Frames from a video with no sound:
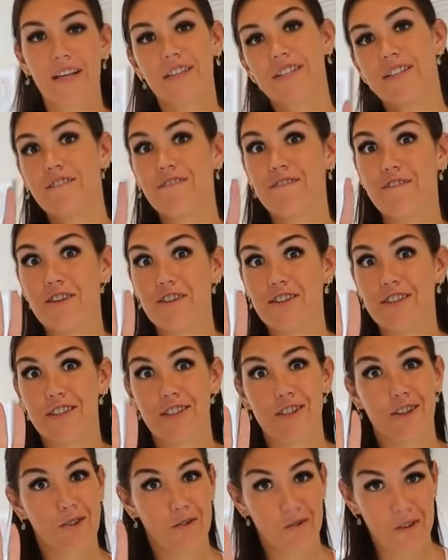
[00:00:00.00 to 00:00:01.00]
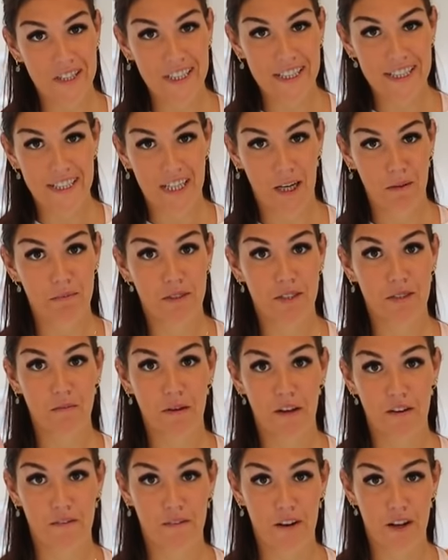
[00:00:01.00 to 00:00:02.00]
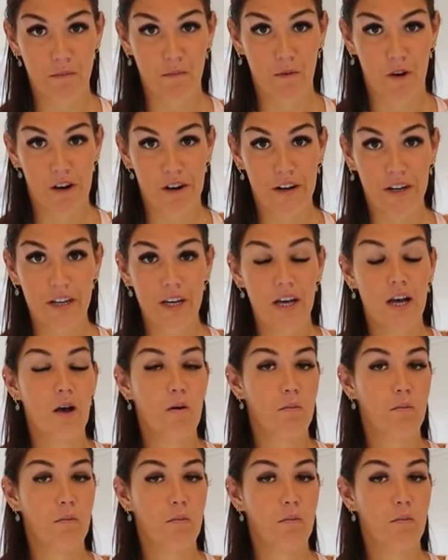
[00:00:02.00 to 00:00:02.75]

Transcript: that's the first three steps to my framework.